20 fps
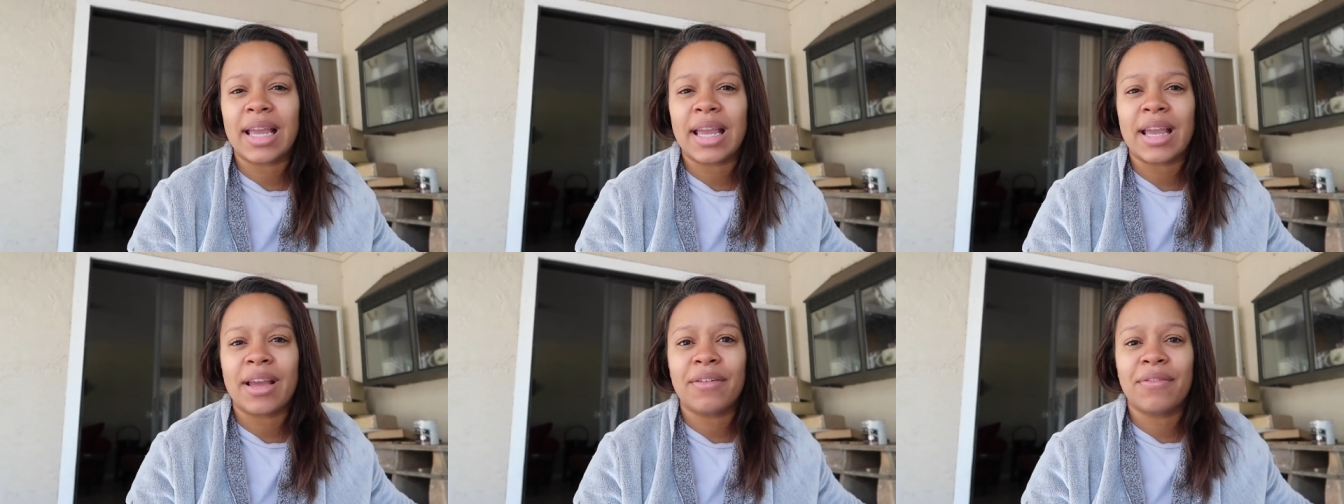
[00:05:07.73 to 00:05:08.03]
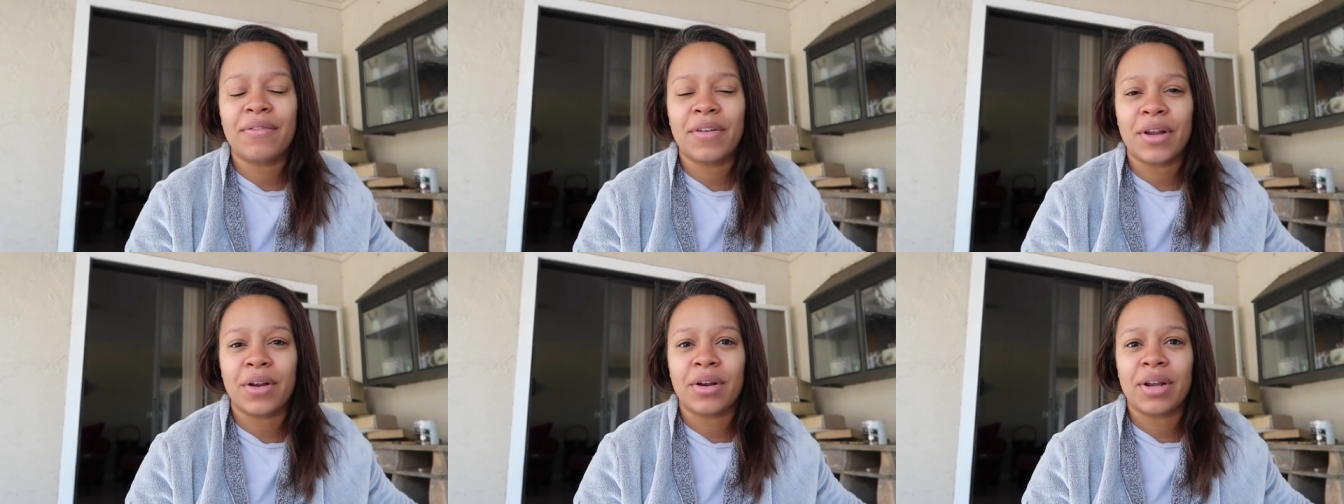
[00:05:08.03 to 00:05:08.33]
and
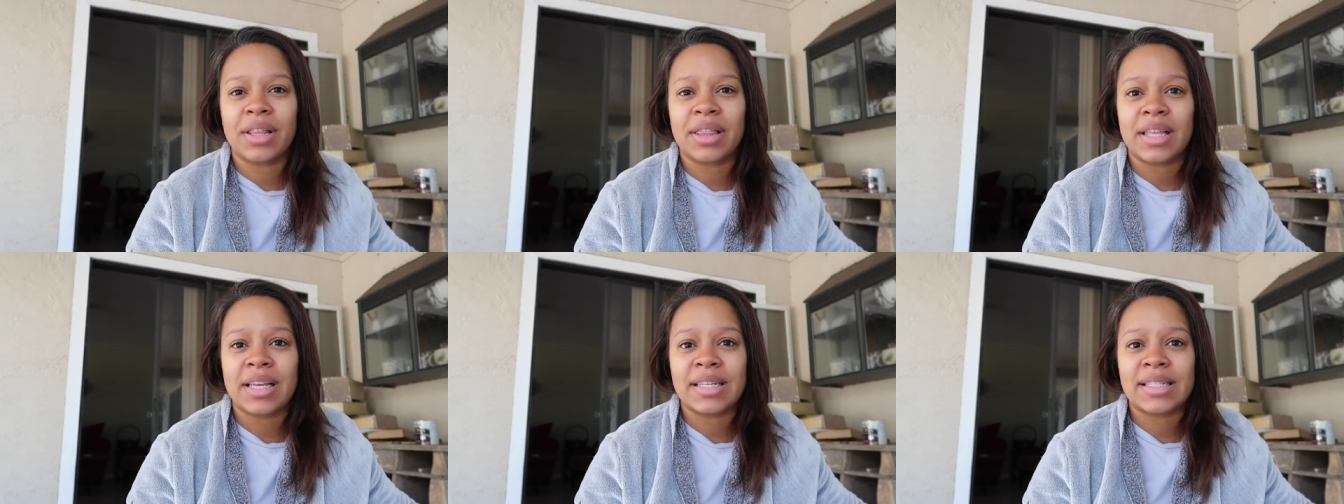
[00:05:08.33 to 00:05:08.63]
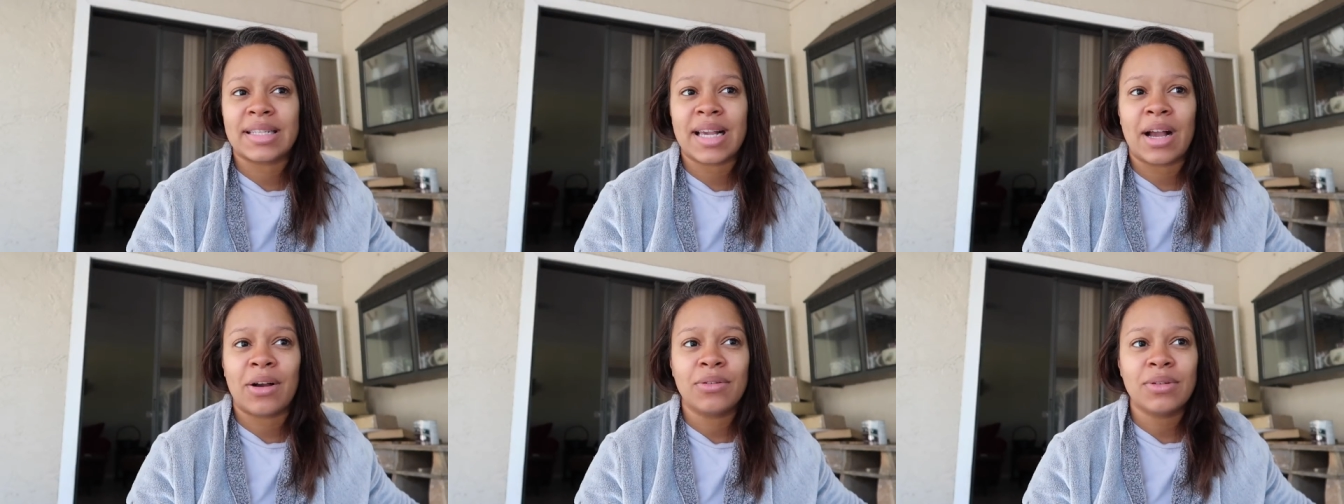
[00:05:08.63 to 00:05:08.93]
figuring
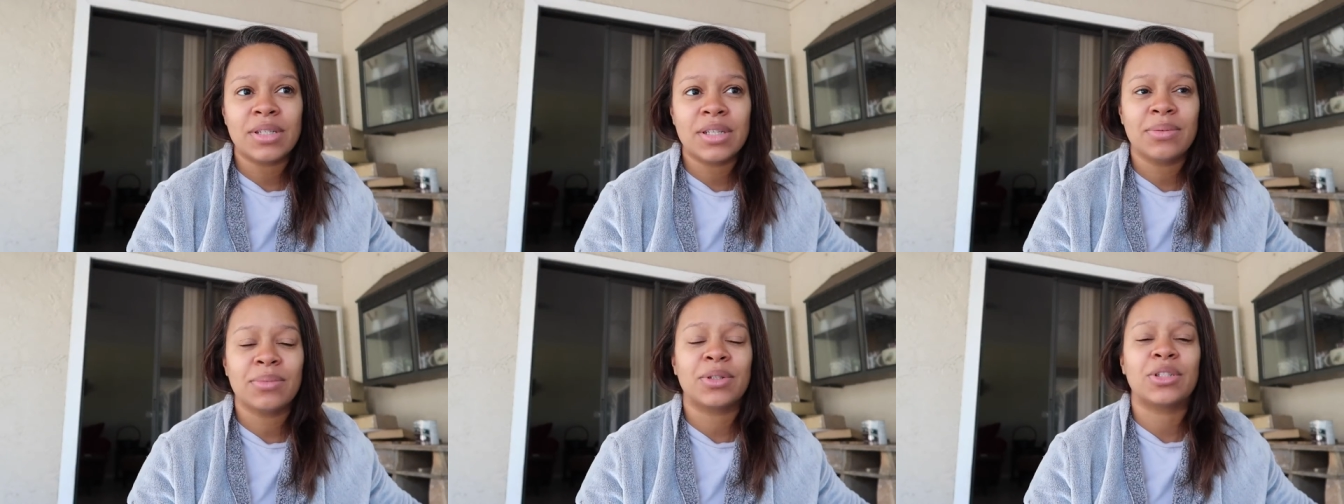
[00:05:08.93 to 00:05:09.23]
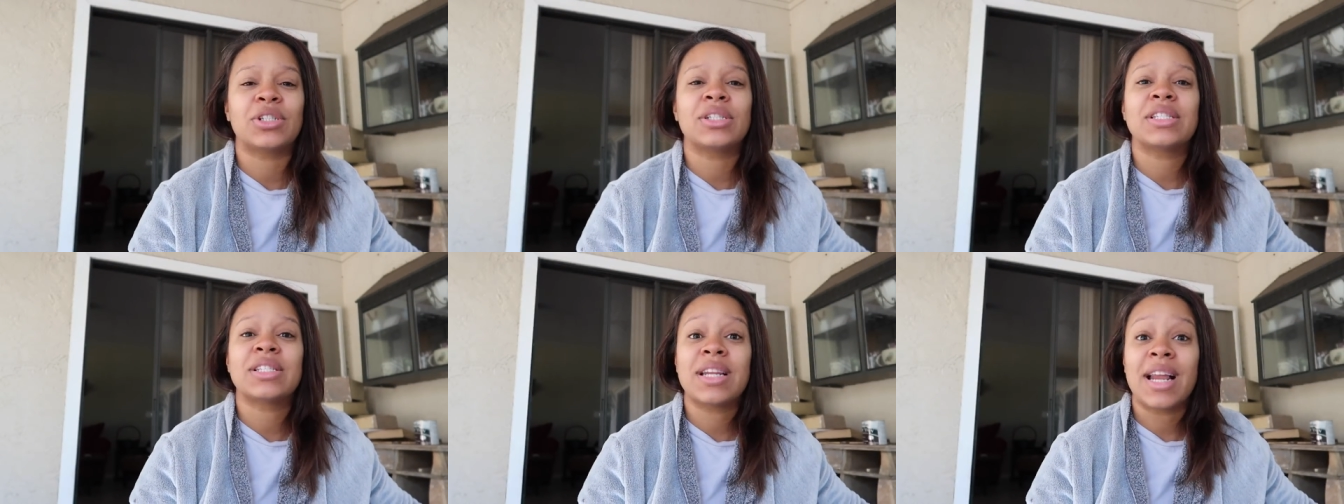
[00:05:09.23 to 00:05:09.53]
things out,
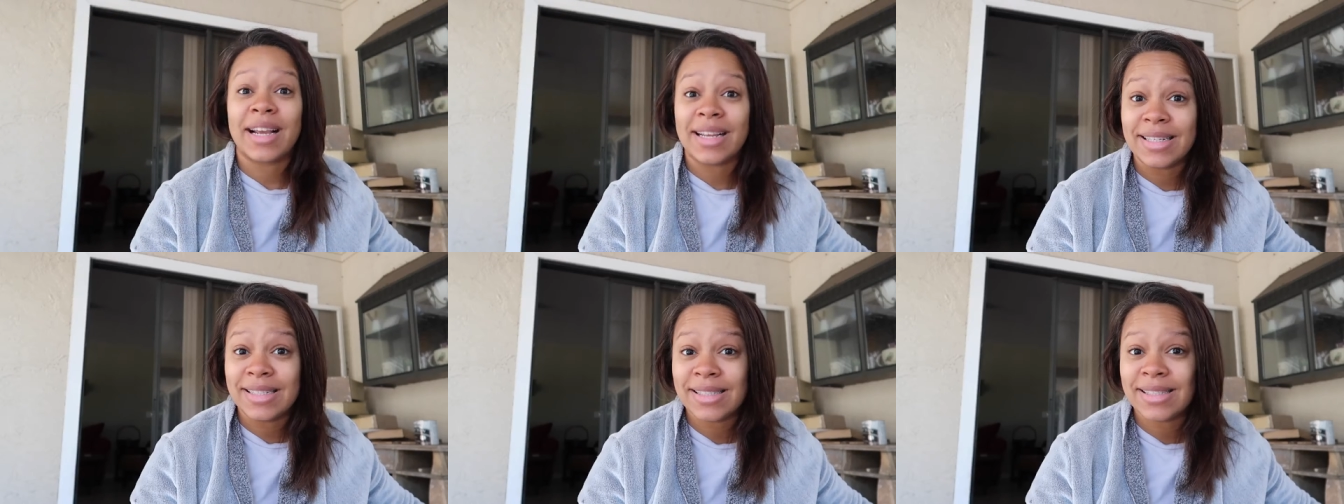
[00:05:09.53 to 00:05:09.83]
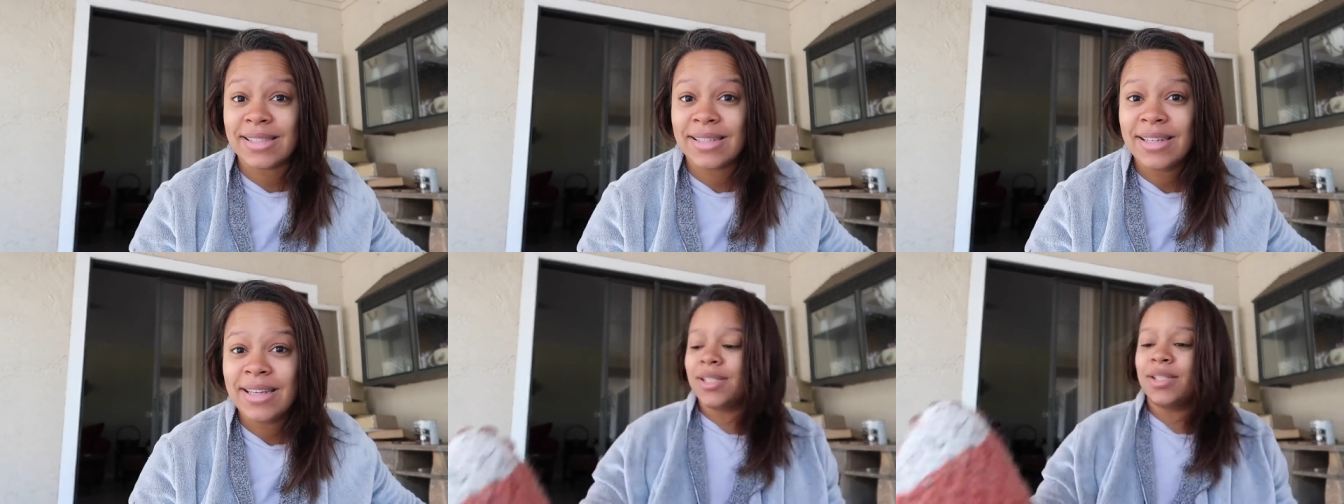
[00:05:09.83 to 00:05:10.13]
which is
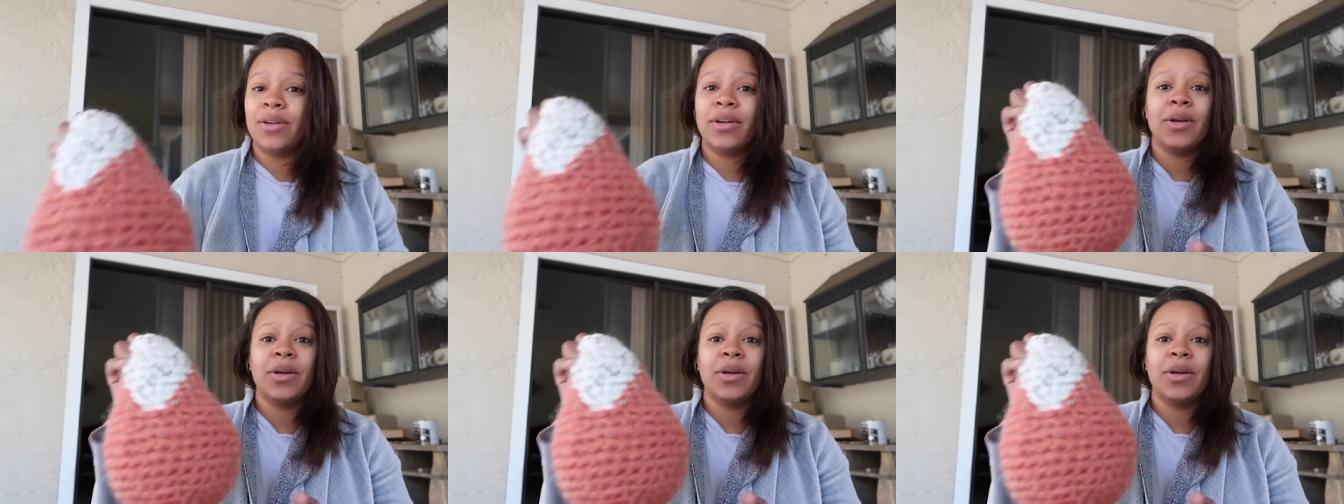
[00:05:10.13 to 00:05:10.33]
nice. So